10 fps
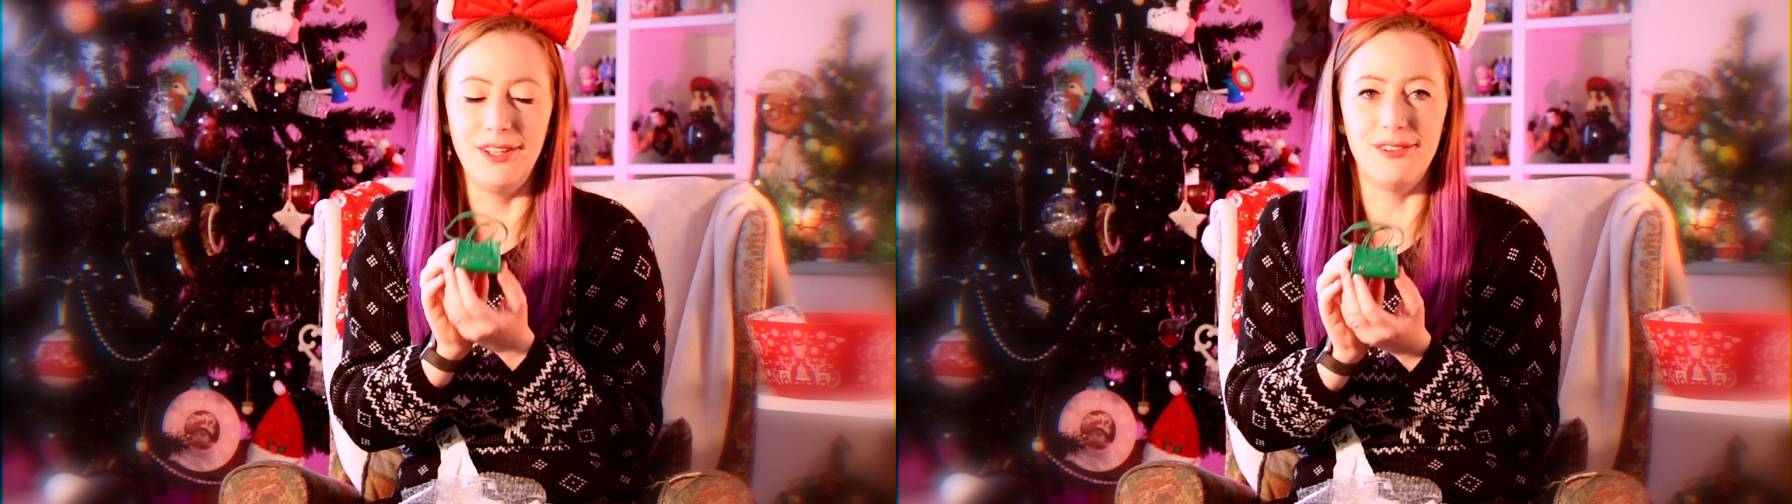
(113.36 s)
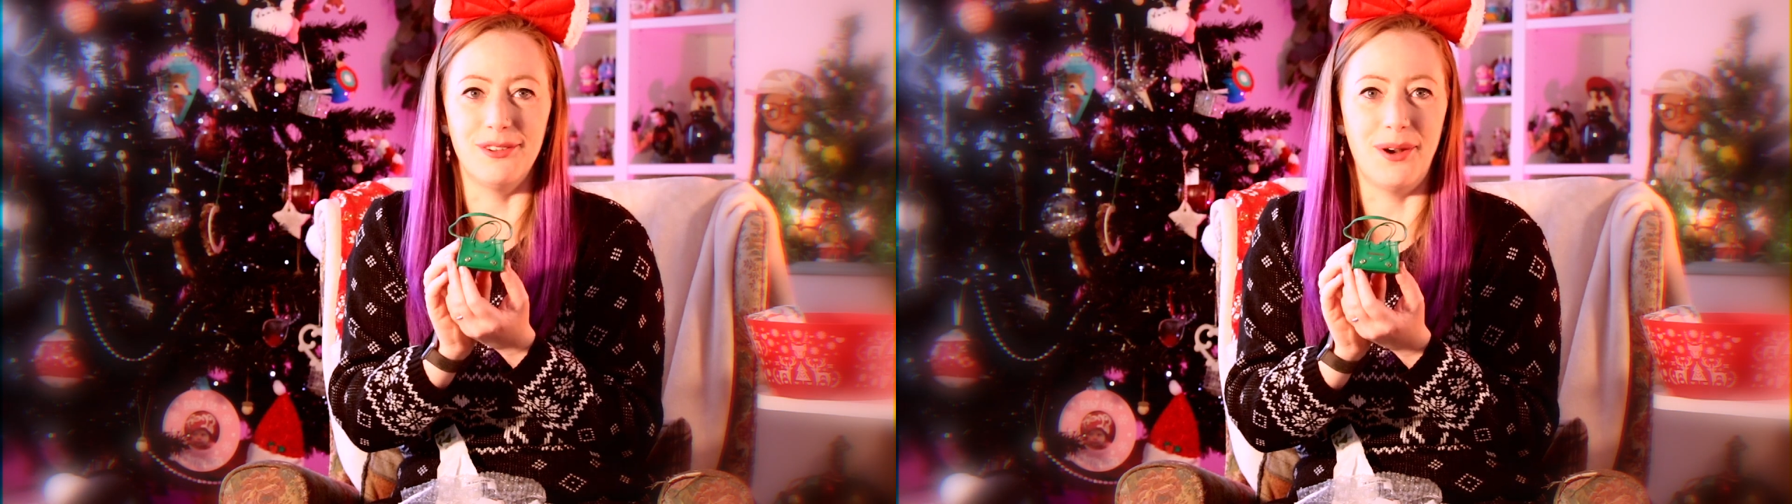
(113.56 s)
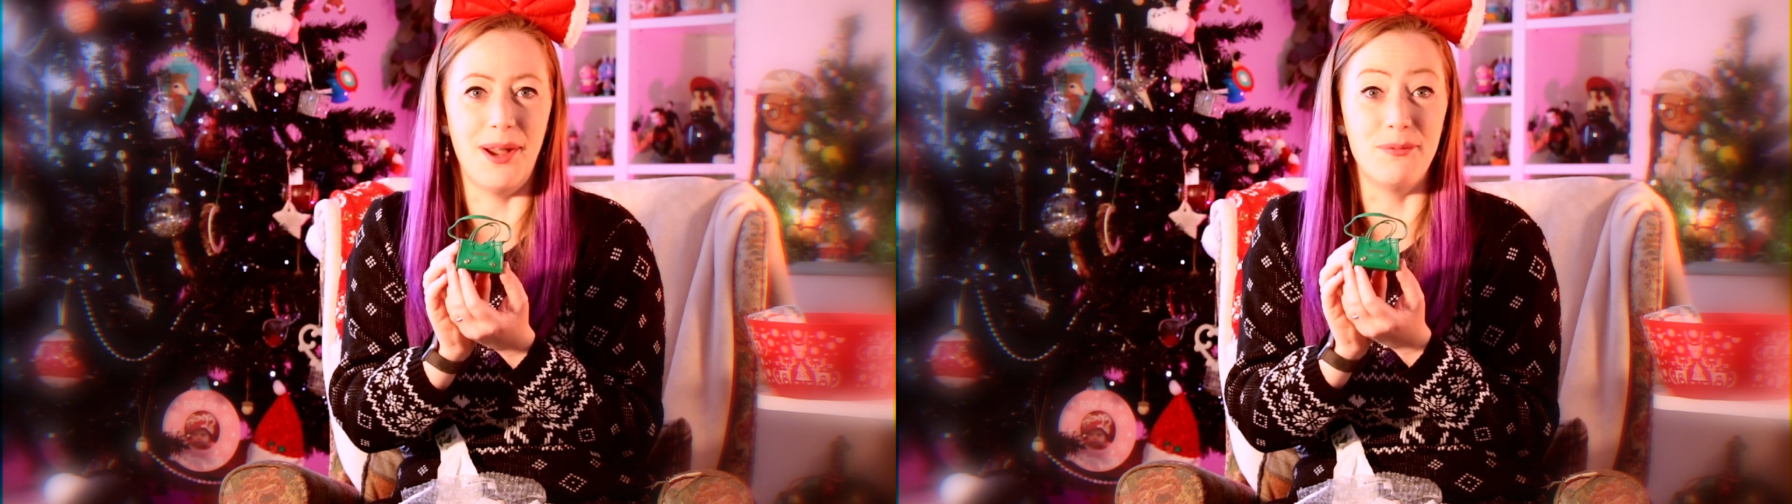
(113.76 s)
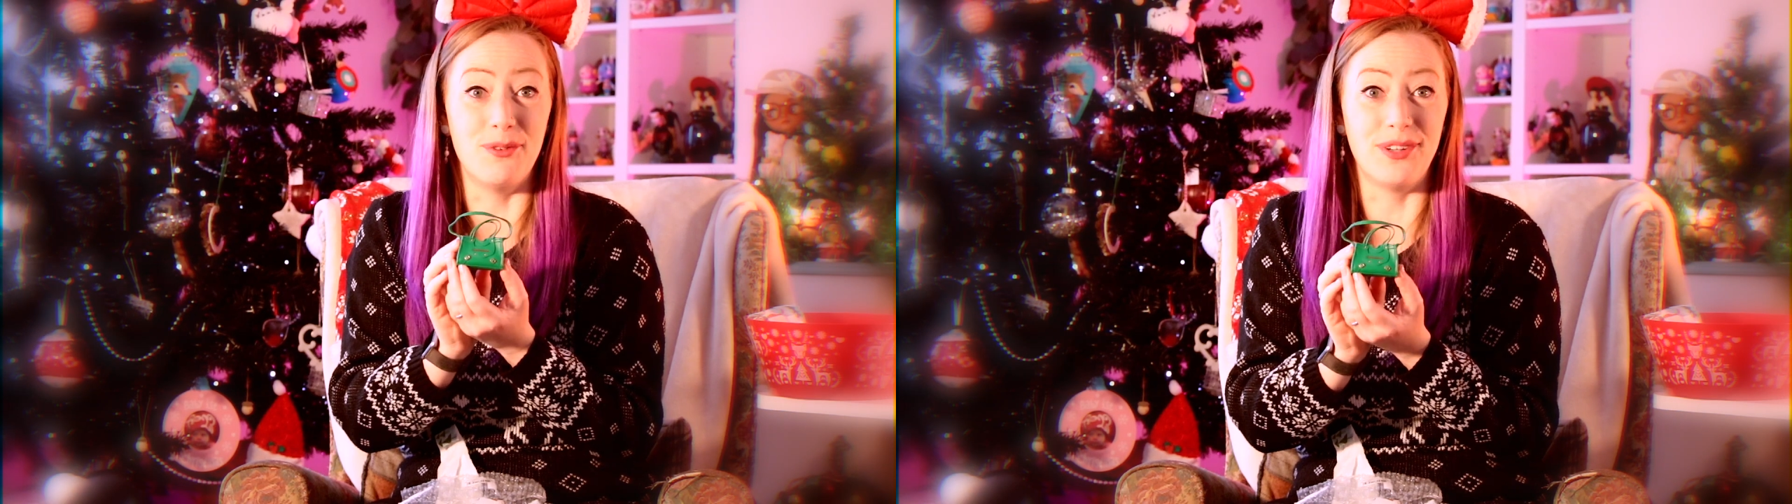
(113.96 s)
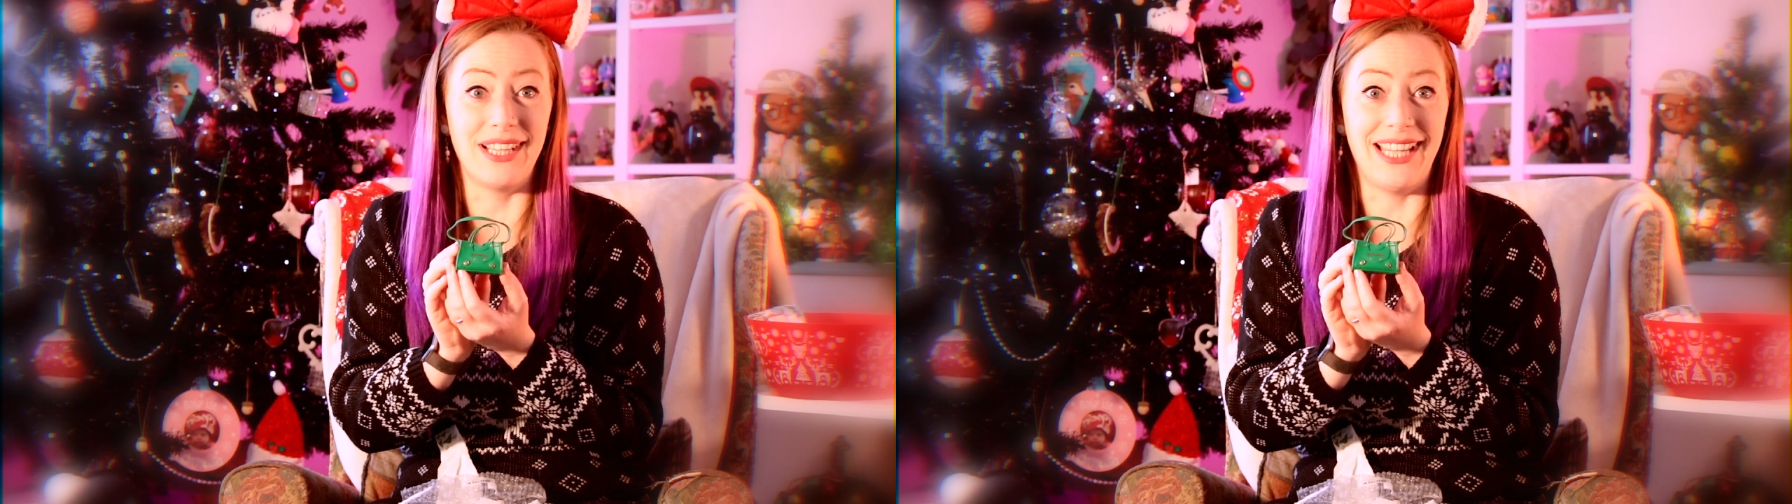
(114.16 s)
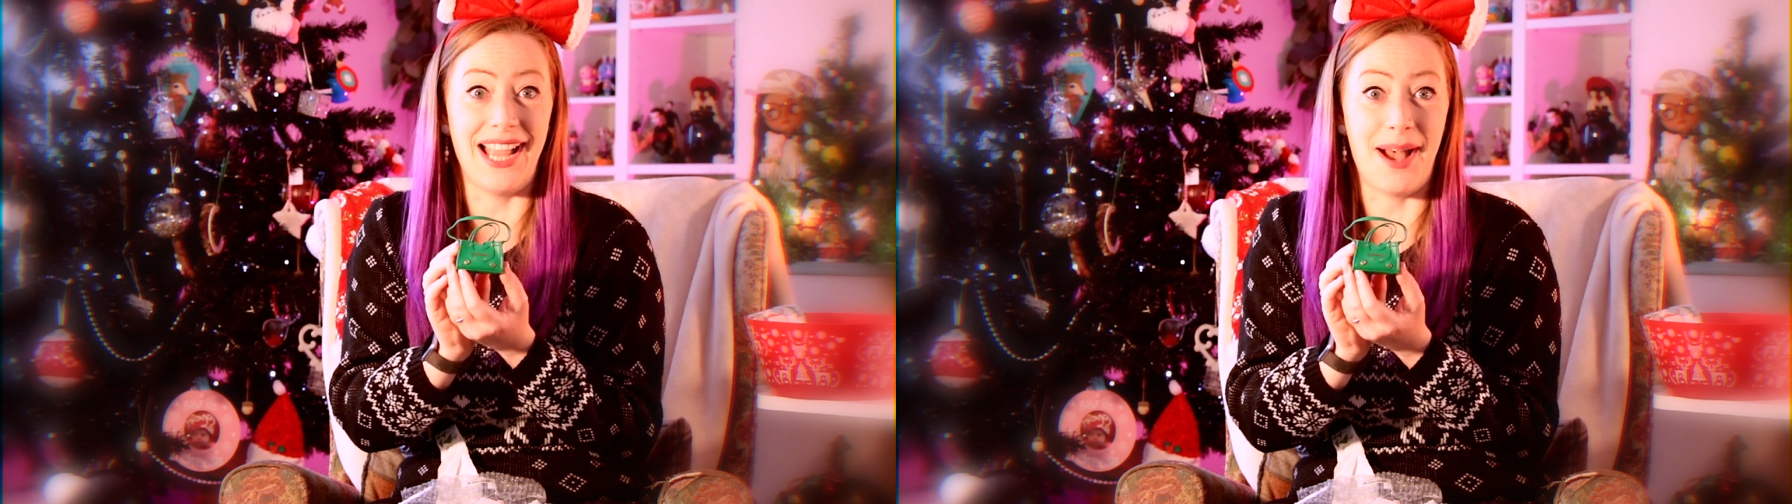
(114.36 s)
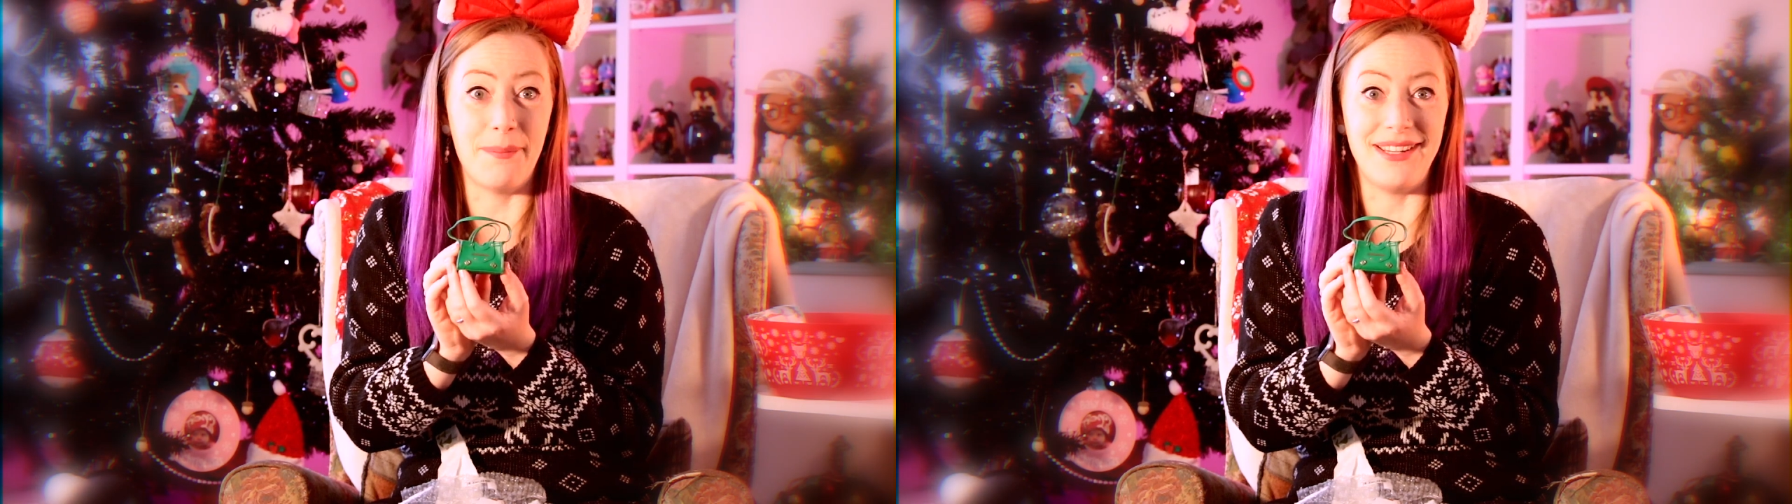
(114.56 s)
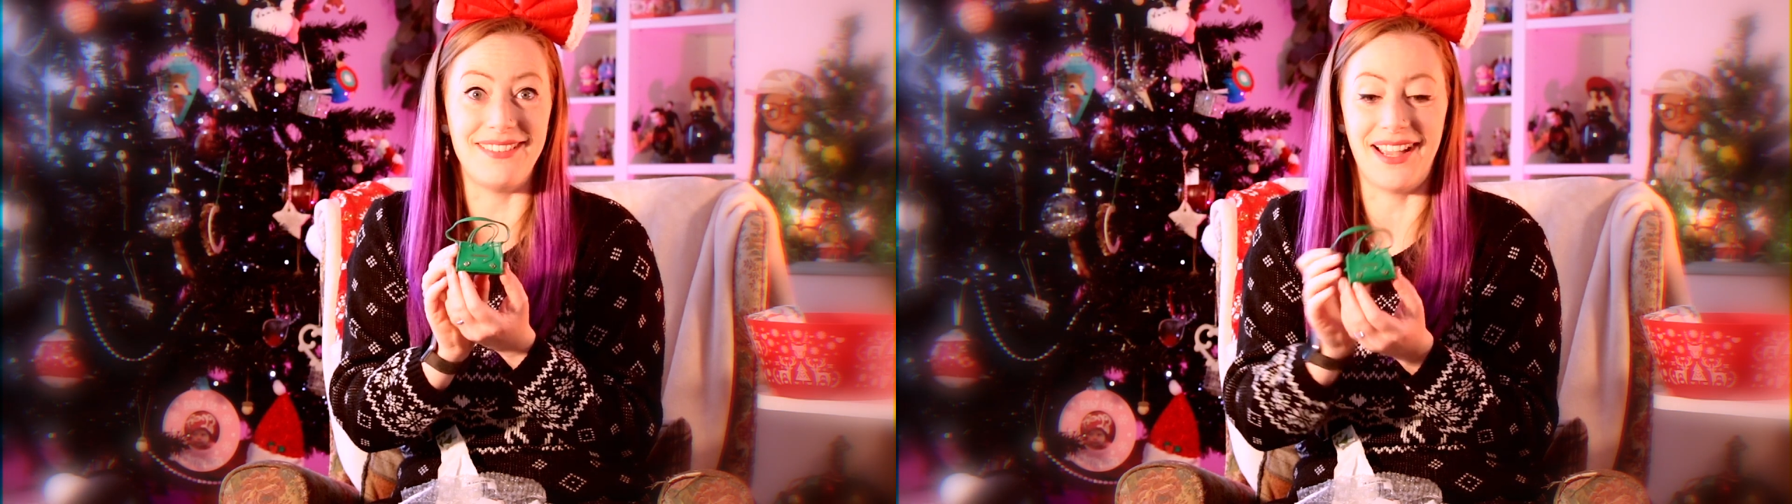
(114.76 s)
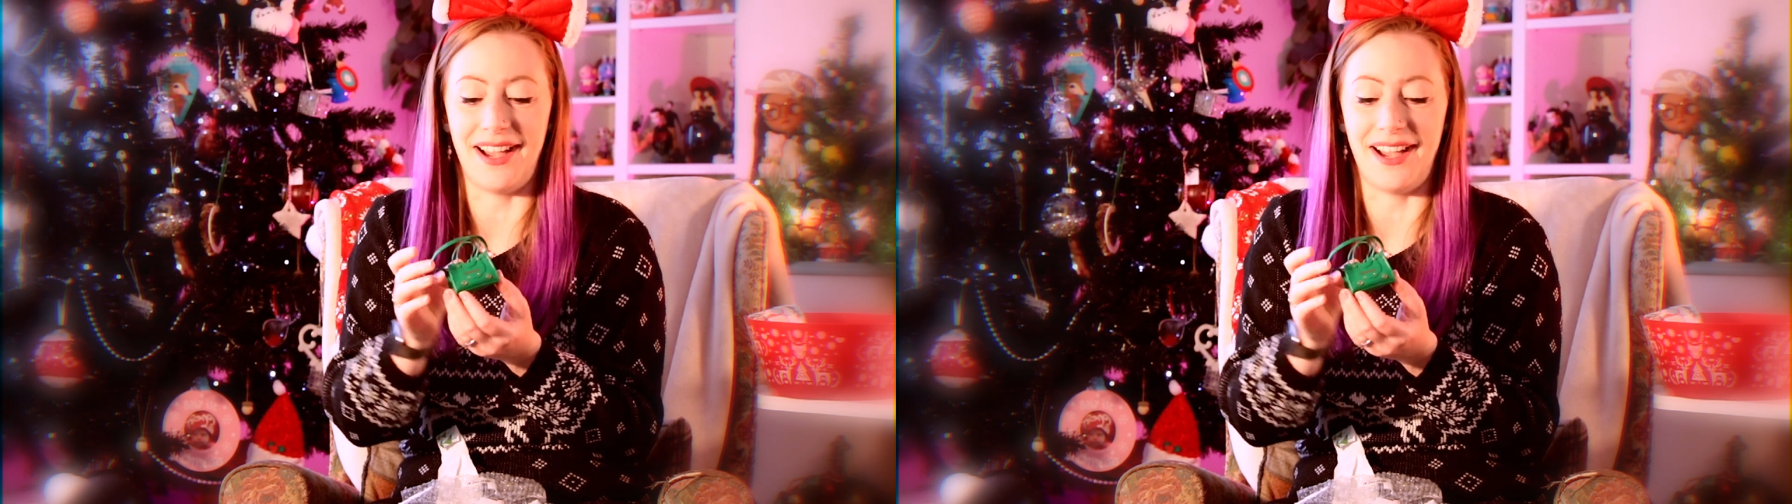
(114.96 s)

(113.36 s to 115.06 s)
So I'm really happy to